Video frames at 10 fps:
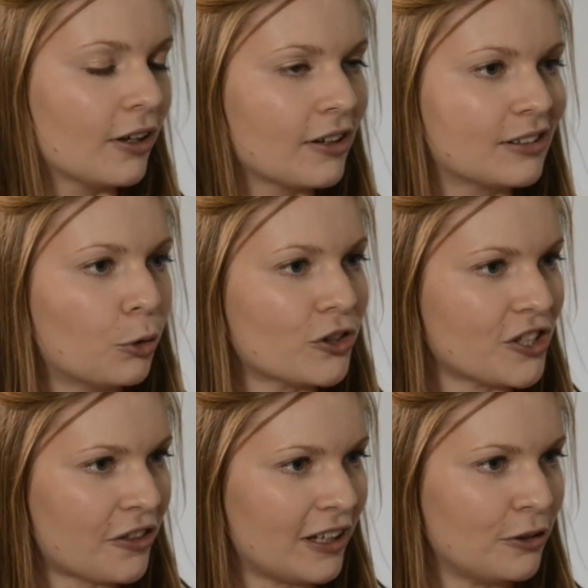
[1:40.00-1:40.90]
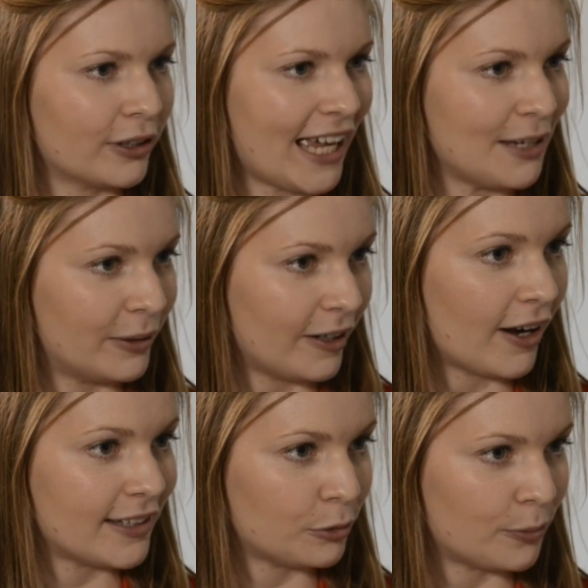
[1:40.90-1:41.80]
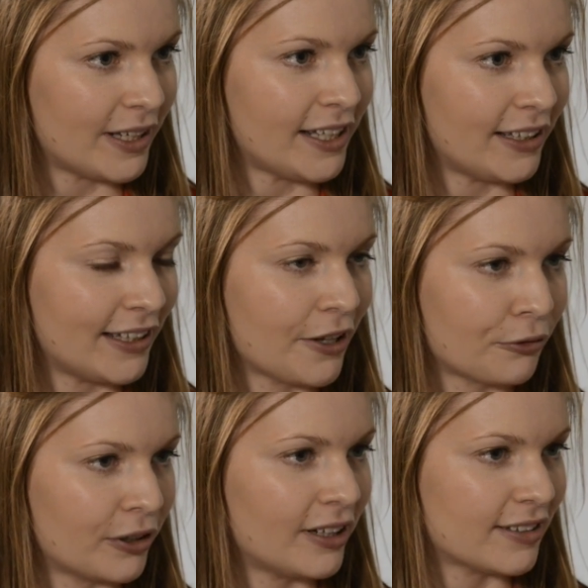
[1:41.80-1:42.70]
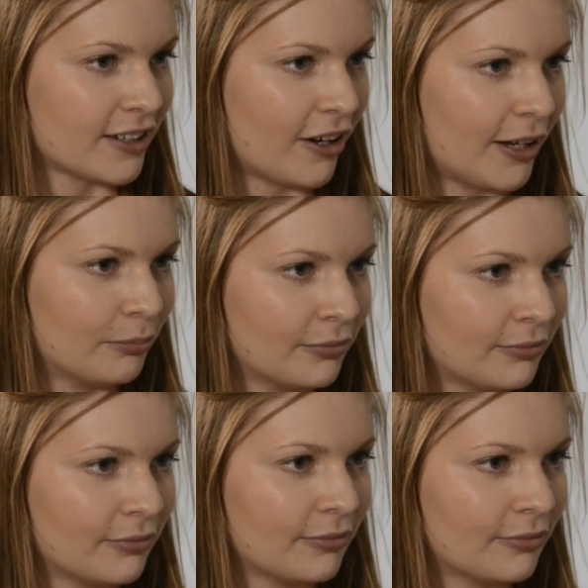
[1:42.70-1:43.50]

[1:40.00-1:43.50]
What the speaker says: So what do you think your KPIs will be in 3 years' time?